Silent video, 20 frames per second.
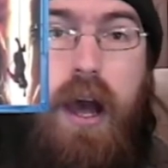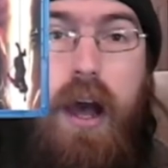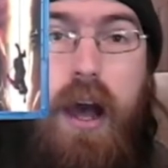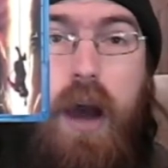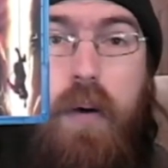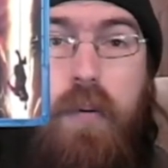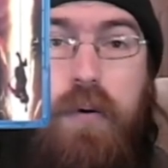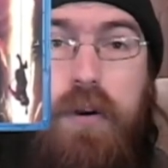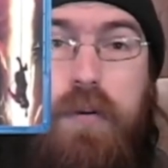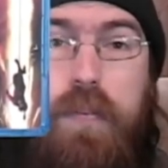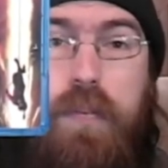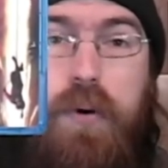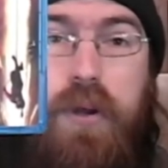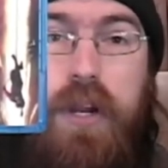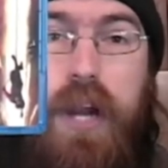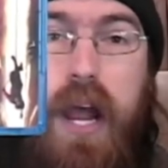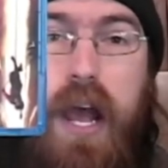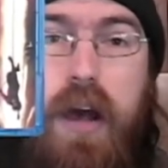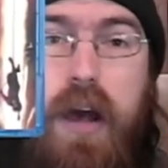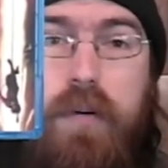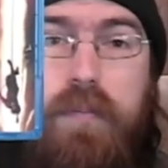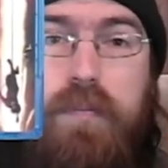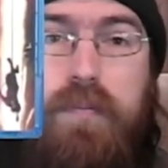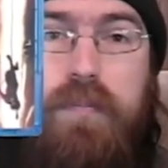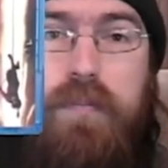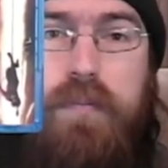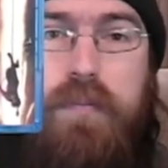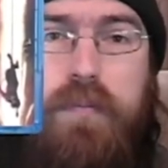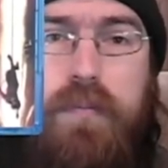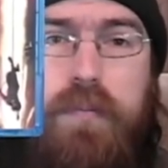I want to point out,
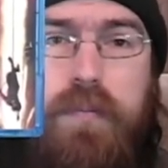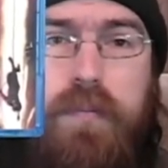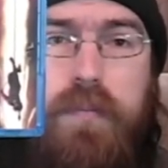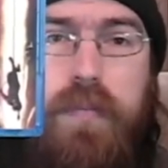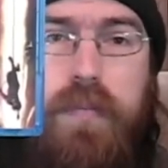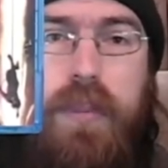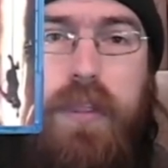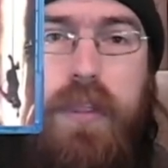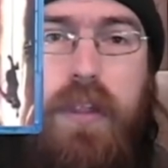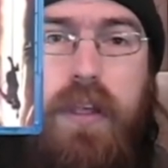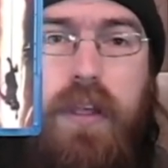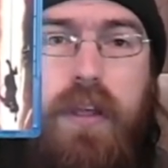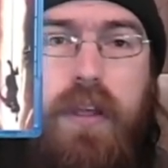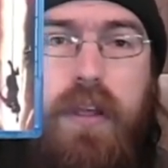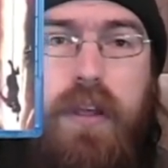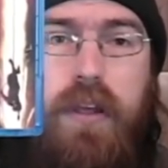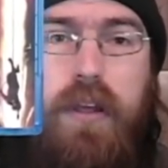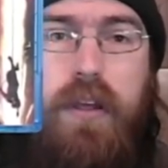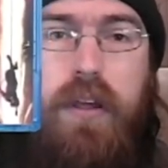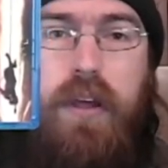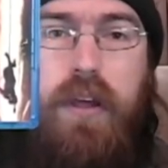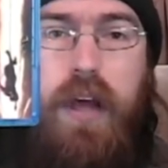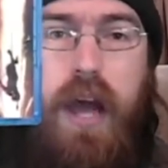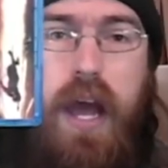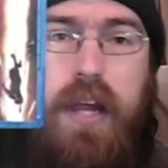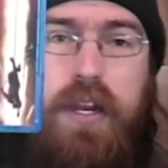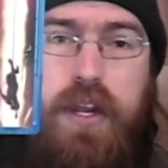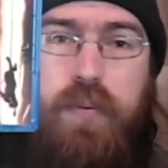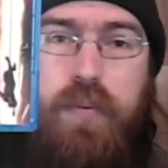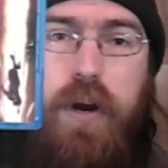
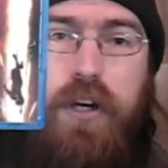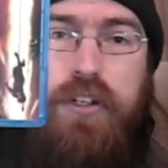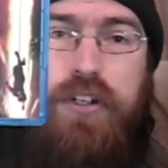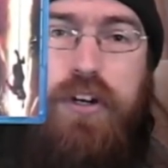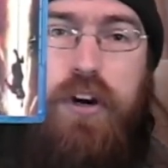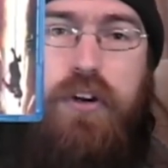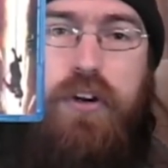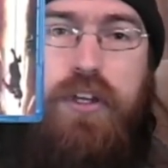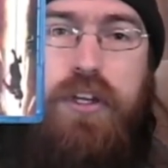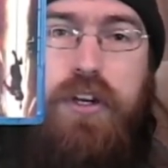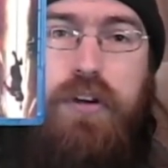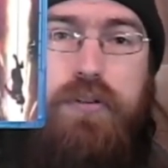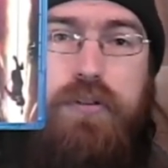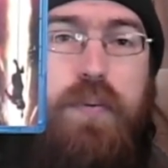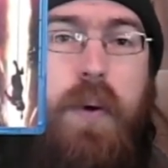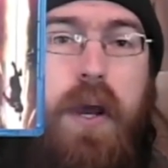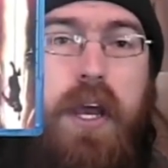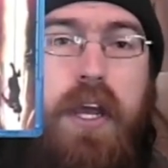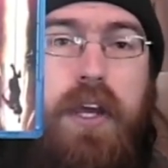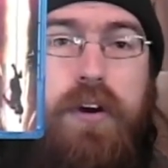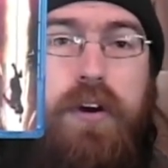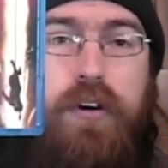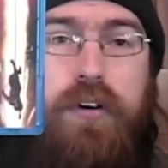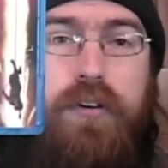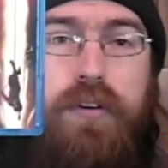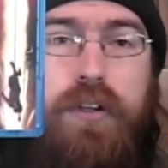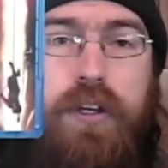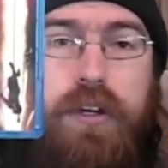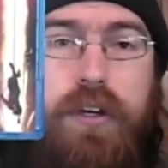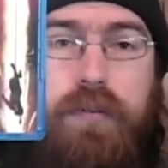I did watch Carlito's Way
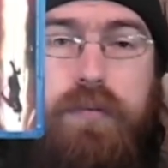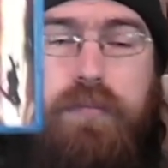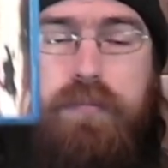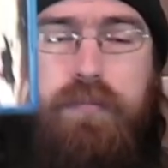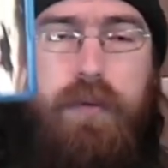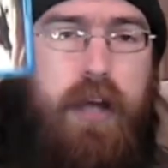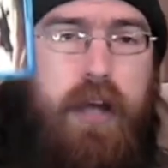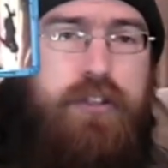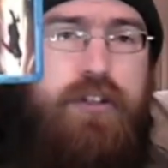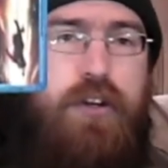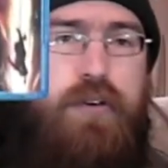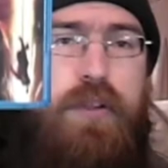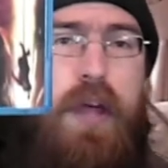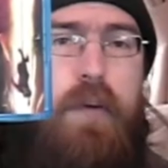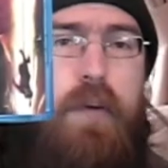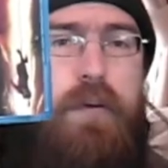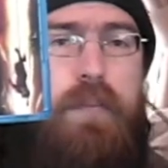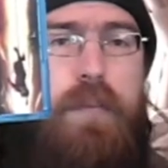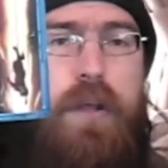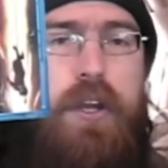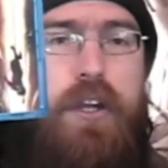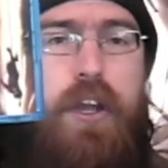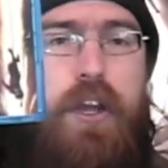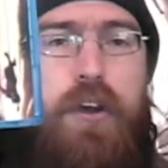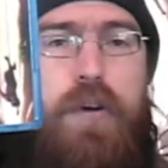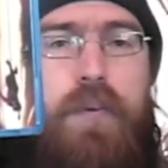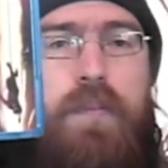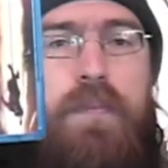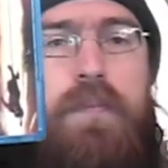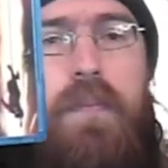earlier. I showed that one a minute
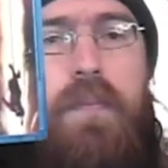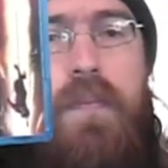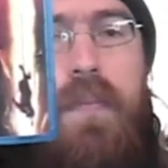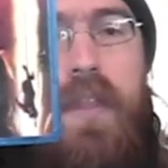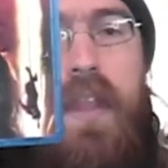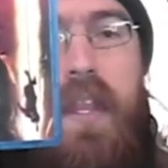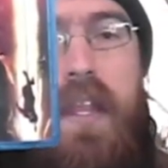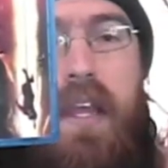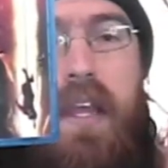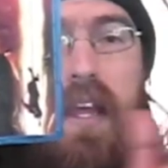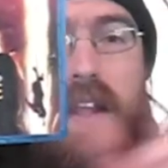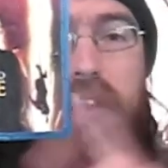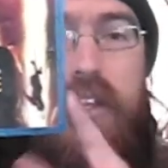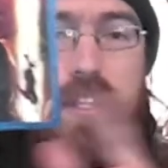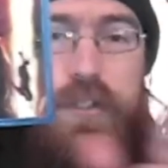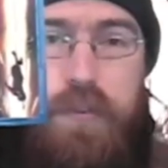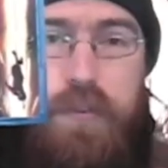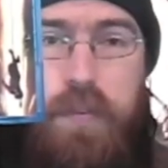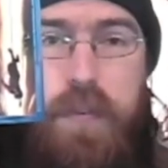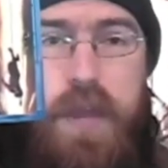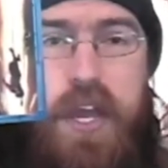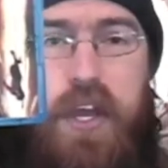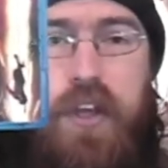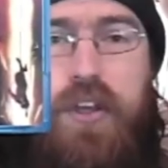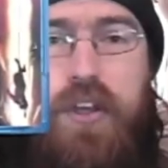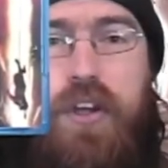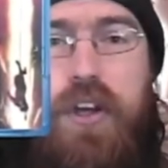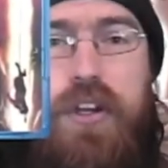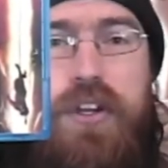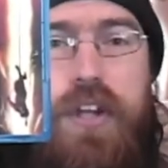ago. This would be a
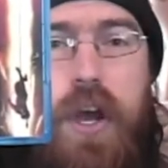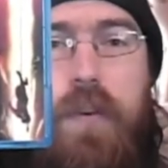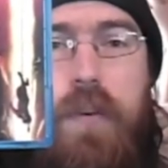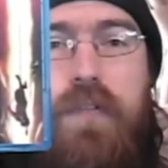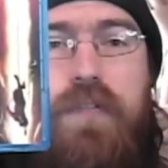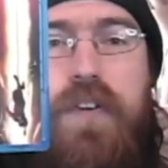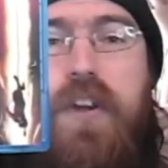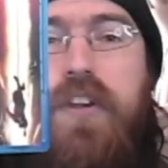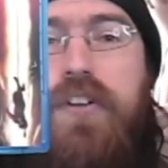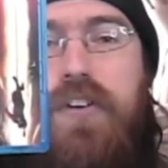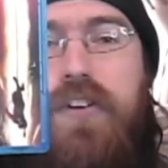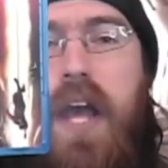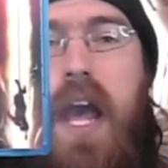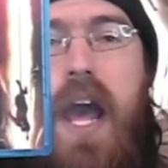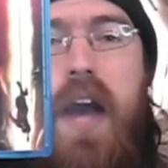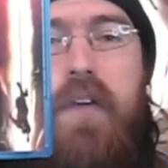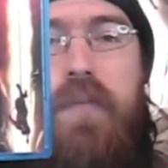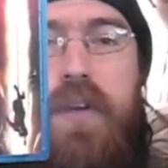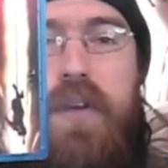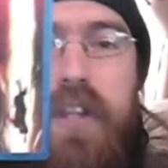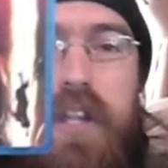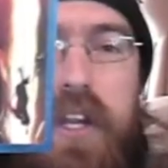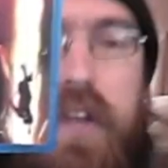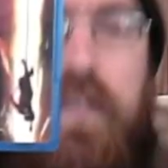good double feature to have with it